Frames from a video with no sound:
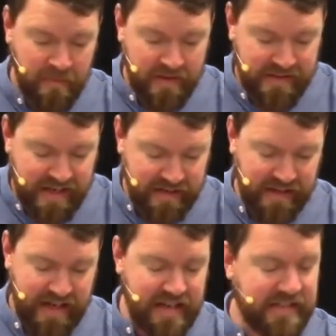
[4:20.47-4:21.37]

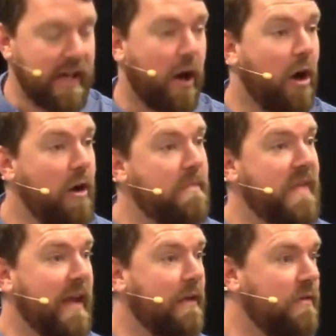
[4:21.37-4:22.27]
Secondly, it's a hope
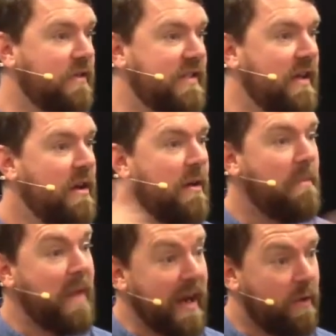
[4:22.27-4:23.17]
that looks
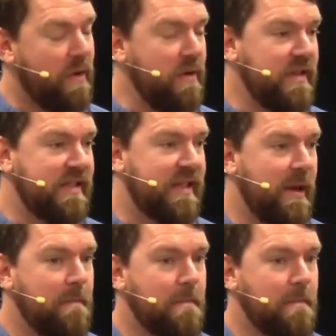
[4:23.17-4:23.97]
backwards.